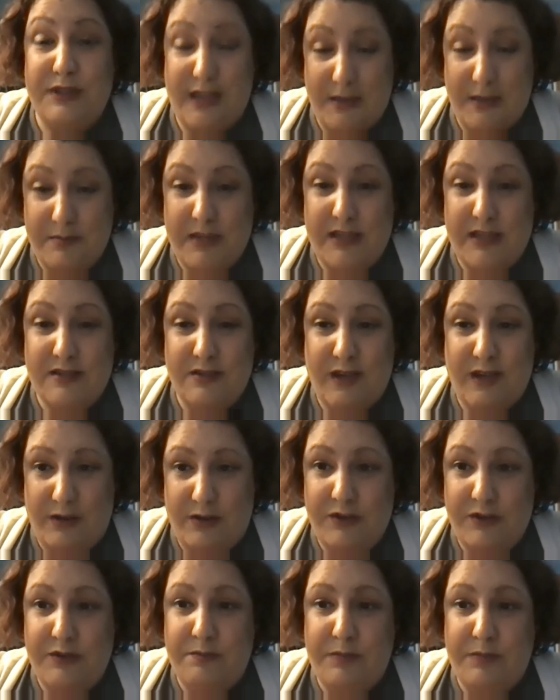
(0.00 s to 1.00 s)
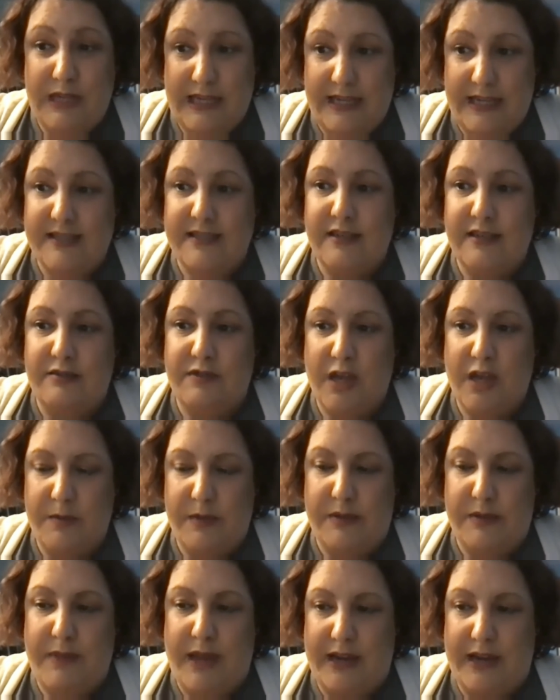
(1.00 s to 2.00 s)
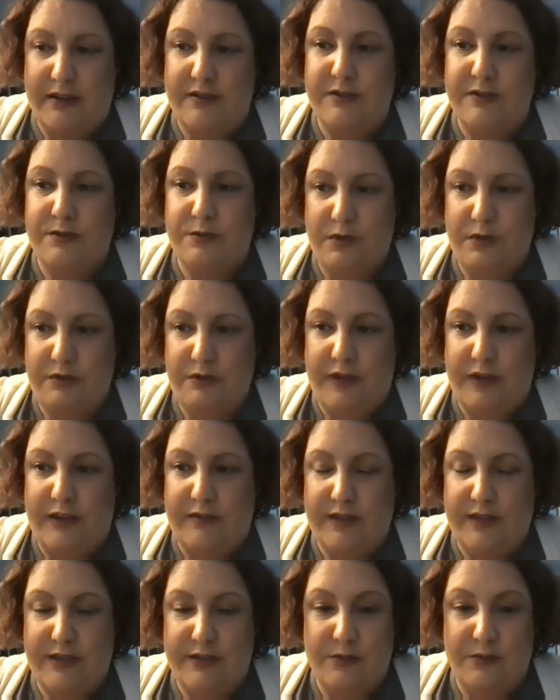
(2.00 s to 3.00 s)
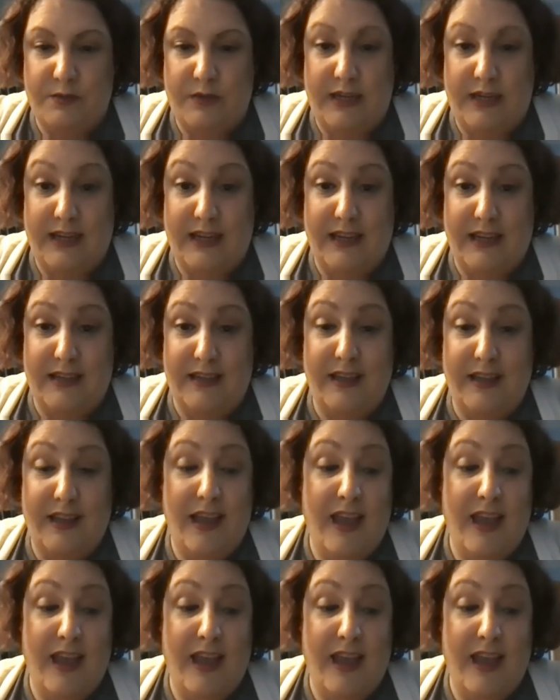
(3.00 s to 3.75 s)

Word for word: that mental health piece of coming back to school five days a week and